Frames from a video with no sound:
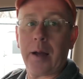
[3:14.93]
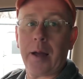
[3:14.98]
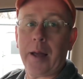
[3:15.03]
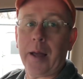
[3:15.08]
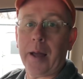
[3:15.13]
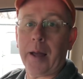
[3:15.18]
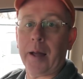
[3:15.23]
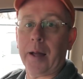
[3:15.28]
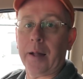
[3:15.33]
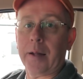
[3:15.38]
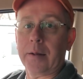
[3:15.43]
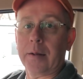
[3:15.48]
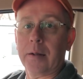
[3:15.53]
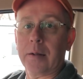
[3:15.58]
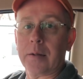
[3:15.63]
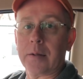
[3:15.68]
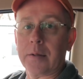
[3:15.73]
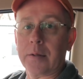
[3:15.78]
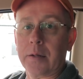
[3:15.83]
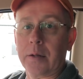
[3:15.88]
and,
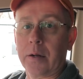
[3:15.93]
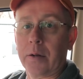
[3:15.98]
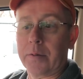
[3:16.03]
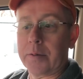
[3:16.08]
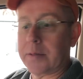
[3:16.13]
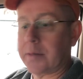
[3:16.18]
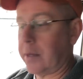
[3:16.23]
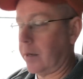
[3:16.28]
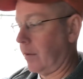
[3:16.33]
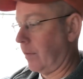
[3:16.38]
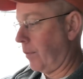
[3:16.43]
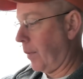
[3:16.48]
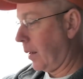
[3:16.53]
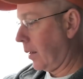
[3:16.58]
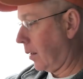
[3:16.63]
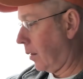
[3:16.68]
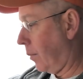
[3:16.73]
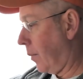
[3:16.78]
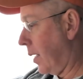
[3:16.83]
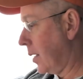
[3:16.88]
you know, instead of
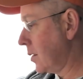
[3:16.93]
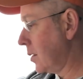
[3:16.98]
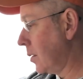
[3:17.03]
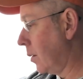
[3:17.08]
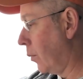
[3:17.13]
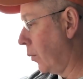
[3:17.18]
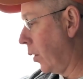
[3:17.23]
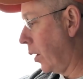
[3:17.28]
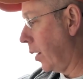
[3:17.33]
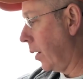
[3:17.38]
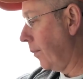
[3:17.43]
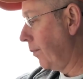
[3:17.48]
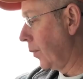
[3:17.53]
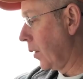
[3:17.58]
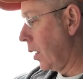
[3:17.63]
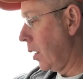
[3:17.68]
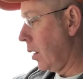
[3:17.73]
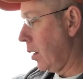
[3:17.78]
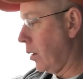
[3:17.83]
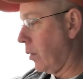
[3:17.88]
making a mess somewhere,
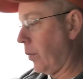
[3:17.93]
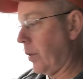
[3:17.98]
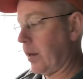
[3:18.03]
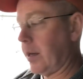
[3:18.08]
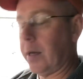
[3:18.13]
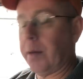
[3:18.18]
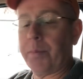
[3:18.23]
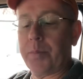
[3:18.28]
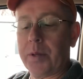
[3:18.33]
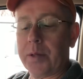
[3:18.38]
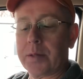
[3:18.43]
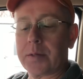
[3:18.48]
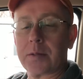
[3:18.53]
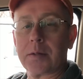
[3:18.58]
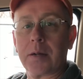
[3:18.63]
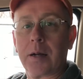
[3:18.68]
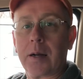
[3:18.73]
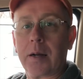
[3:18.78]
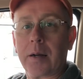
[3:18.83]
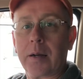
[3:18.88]
we keep
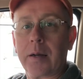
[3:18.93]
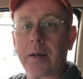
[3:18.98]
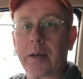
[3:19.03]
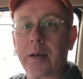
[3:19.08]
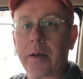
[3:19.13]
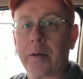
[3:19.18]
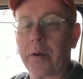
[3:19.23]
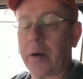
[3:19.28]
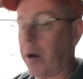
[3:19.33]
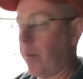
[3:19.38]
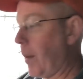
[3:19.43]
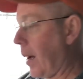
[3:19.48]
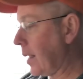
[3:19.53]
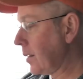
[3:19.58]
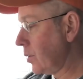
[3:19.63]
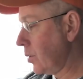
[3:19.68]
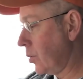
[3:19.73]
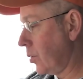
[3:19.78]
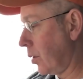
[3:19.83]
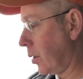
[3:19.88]
this uh, here in our
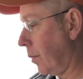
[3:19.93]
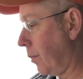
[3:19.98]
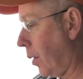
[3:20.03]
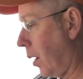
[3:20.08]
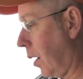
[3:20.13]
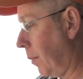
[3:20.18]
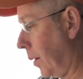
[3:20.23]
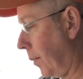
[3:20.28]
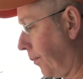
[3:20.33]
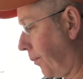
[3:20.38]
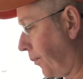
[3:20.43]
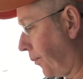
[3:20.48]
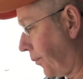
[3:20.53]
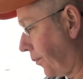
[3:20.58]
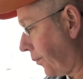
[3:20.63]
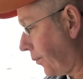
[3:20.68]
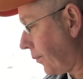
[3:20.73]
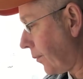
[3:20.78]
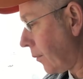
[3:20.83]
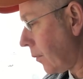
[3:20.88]
passenger compartment.
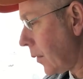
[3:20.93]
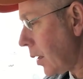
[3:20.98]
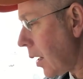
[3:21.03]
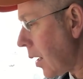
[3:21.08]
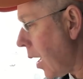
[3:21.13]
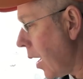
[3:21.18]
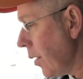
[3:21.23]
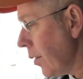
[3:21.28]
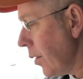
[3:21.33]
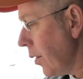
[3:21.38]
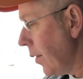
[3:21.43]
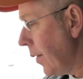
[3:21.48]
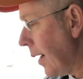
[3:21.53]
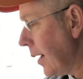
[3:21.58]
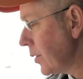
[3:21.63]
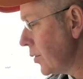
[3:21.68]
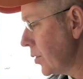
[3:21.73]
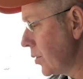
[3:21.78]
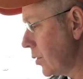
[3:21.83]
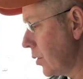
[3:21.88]
Other than
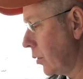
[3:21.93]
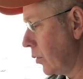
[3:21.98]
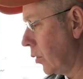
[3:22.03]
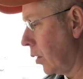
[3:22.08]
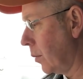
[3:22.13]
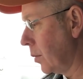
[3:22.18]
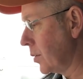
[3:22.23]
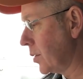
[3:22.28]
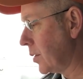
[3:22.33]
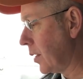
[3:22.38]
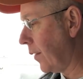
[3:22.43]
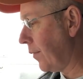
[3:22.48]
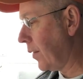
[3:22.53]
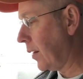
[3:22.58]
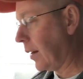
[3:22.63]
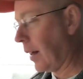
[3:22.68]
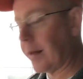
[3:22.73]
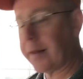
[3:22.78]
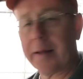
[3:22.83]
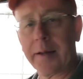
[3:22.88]
that, just the normal stuff
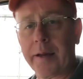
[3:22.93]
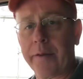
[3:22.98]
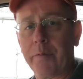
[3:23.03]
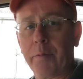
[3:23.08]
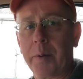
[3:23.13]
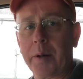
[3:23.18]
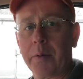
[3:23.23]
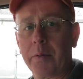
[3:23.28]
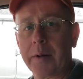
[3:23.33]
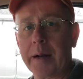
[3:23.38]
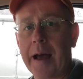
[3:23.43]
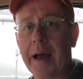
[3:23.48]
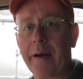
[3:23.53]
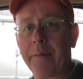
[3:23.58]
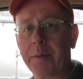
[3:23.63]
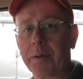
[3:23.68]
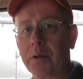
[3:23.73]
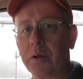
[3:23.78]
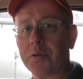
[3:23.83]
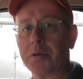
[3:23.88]
that I think everybody would
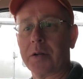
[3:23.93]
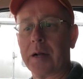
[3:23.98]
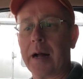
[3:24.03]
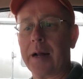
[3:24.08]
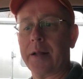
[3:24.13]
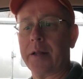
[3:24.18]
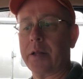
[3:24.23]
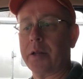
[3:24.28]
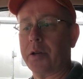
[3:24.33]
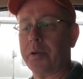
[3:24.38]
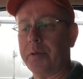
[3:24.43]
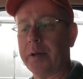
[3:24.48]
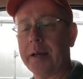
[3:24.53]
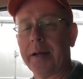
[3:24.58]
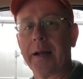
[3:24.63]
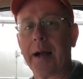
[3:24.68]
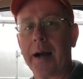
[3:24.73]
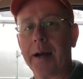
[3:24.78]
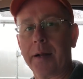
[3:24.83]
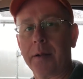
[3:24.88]
have. But those are kind of the
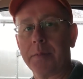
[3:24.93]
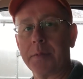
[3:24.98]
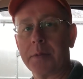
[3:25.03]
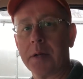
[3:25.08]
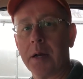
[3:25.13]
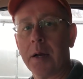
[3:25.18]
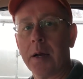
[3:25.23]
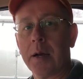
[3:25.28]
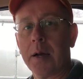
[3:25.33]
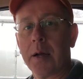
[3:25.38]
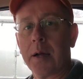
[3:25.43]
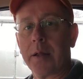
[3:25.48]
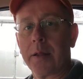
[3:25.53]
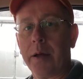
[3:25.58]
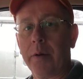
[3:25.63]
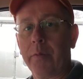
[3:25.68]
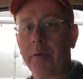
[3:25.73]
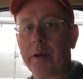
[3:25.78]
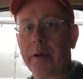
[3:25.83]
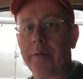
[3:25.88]
unique items
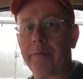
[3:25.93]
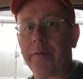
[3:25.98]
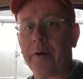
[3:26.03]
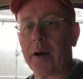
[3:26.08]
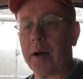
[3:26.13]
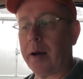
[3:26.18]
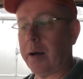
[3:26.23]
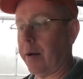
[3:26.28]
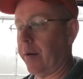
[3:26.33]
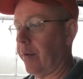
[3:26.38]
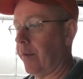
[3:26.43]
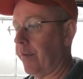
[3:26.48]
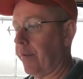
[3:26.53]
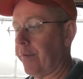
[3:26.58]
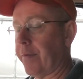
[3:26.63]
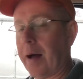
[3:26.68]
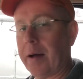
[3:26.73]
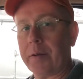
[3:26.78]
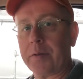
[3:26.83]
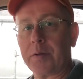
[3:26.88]
that we've uh,
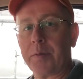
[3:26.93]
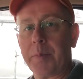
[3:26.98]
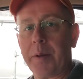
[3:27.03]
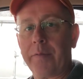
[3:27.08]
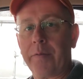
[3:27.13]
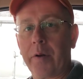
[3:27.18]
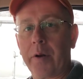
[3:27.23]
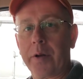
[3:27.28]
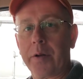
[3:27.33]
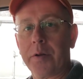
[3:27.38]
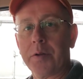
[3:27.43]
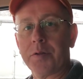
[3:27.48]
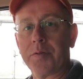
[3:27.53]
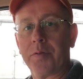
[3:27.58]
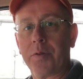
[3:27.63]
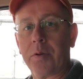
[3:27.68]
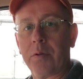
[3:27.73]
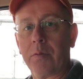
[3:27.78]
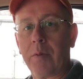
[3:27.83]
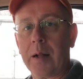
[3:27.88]
found to be very
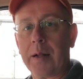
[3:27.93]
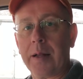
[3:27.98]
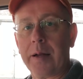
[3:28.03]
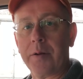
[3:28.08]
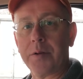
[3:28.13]
useful while